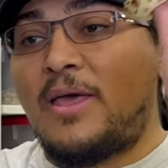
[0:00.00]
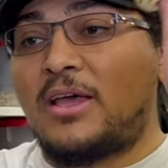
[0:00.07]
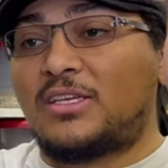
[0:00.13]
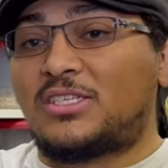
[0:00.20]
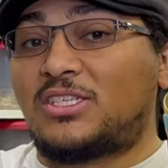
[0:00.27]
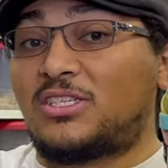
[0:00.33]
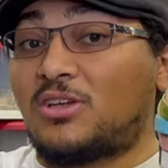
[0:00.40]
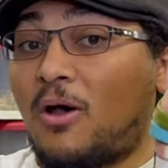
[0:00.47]

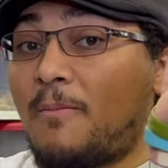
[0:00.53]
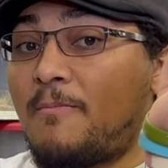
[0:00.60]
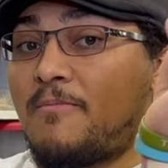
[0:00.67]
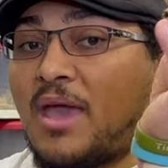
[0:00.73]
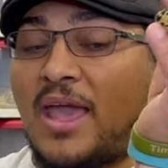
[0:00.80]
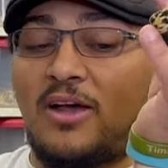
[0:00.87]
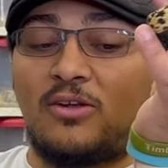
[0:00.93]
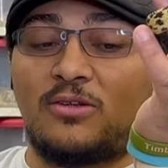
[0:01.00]
Some
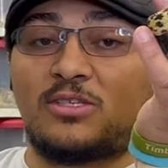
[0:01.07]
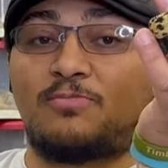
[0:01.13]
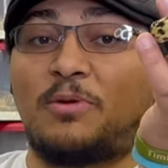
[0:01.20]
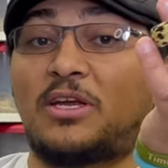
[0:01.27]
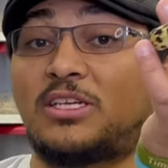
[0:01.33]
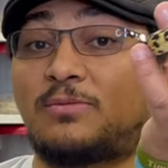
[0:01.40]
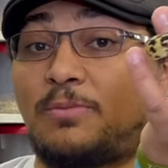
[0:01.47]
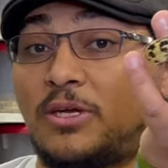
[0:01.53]
males,
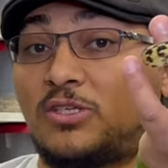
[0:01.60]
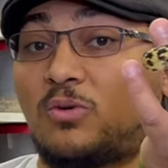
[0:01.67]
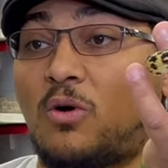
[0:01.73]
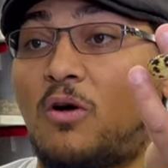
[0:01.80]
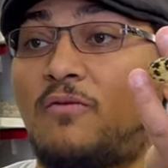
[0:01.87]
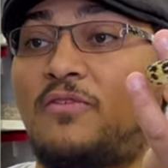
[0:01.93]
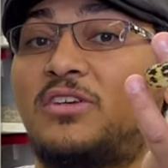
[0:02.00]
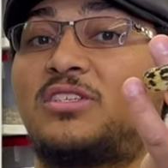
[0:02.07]
because
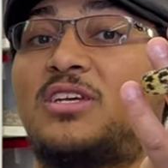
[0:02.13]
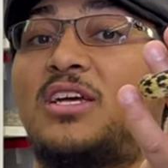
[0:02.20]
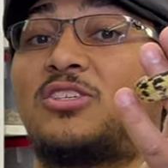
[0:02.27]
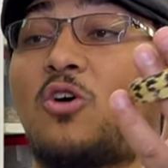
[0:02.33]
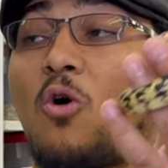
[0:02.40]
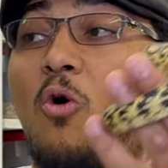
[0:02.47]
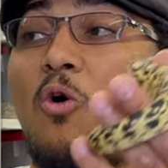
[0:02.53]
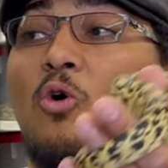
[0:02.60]
Pituophis as
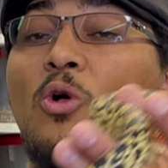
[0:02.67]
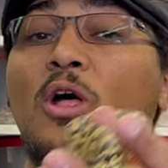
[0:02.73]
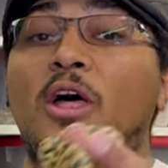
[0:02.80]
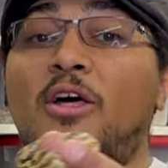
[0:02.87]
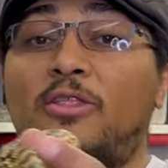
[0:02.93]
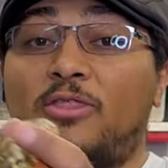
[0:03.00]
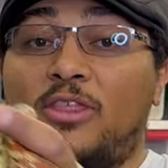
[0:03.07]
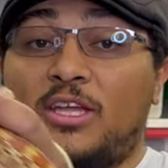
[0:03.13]
a whole,
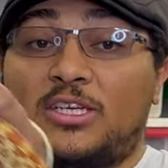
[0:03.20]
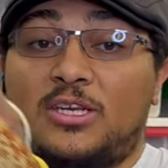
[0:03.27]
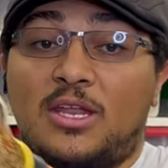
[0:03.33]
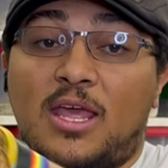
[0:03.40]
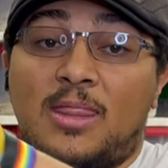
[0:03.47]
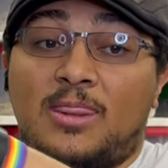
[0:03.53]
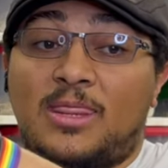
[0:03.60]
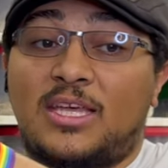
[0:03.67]

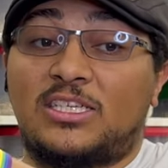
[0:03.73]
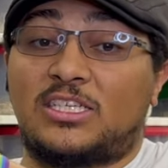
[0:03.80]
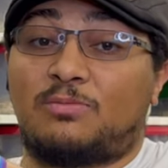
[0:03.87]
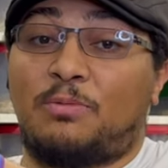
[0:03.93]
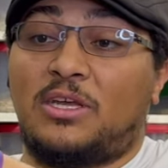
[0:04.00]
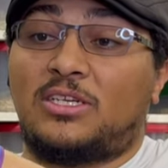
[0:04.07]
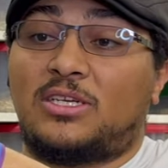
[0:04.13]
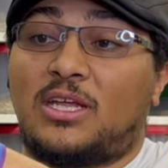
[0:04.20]
in
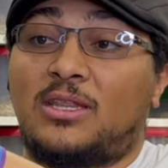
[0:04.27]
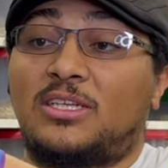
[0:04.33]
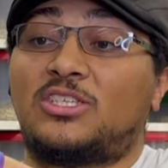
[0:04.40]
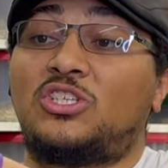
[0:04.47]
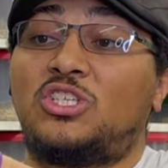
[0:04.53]
this